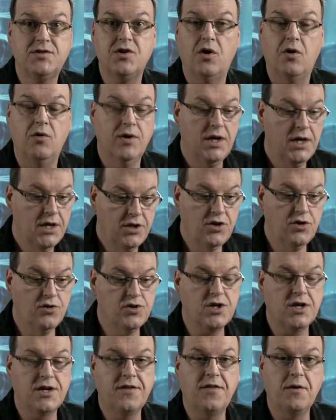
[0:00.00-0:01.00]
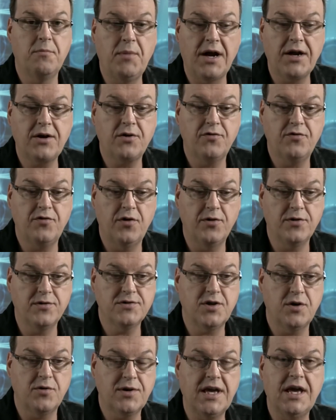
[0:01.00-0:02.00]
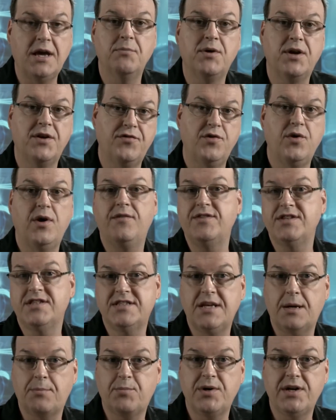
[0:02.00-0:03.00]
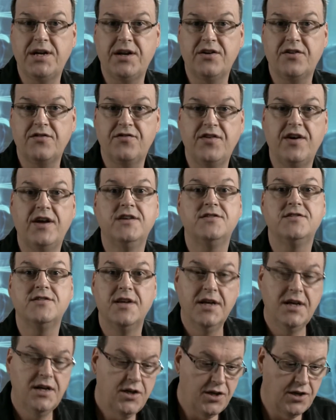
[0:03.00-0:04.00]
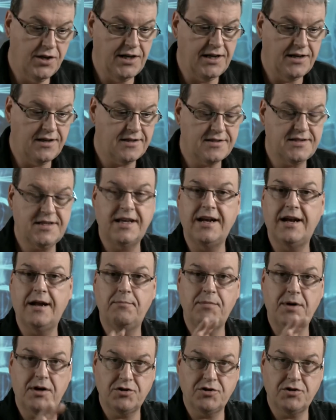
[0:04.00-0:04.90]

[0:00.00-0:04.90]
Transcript: So usually the microphone is okay, but if you have a separate interface, you need to set up.